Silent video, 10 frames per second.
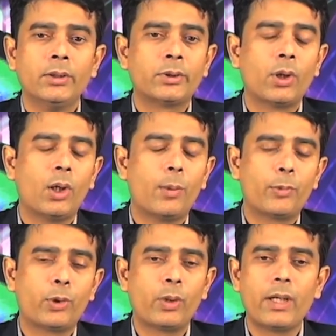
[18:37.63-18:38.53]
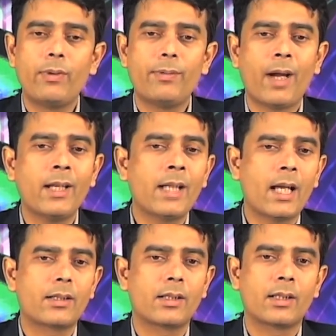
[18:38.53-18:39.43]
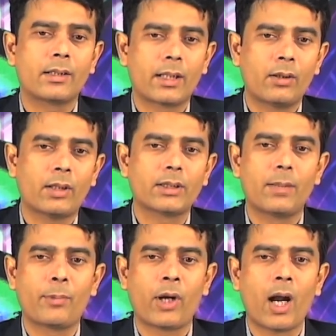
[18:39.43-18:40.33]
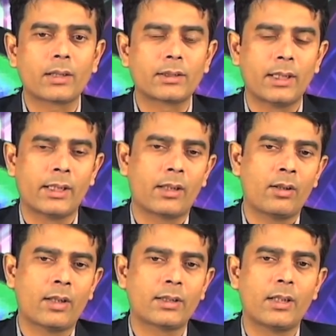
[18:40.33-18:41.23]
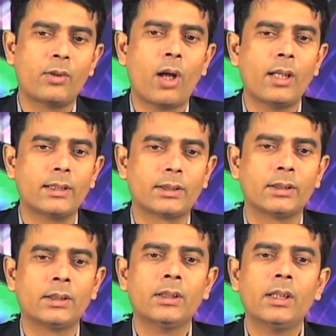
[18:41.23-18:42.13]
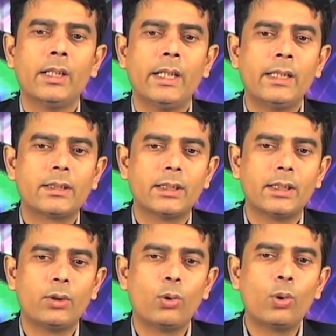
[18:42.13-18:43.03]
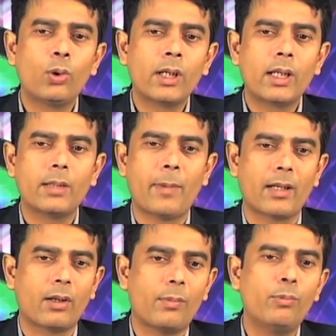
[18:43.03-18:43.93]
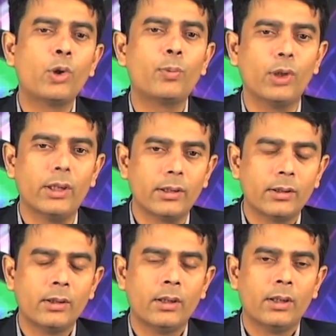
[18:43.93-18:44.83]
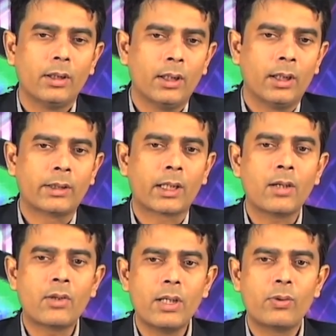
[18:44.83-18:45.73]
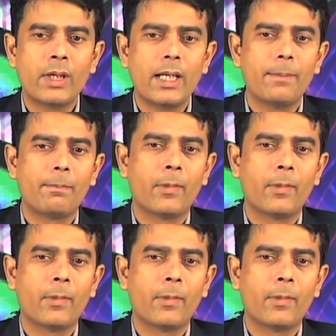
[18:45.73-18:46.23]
So, today we find that technological products and technological knowledge is no longer the matter of monopoly. The country today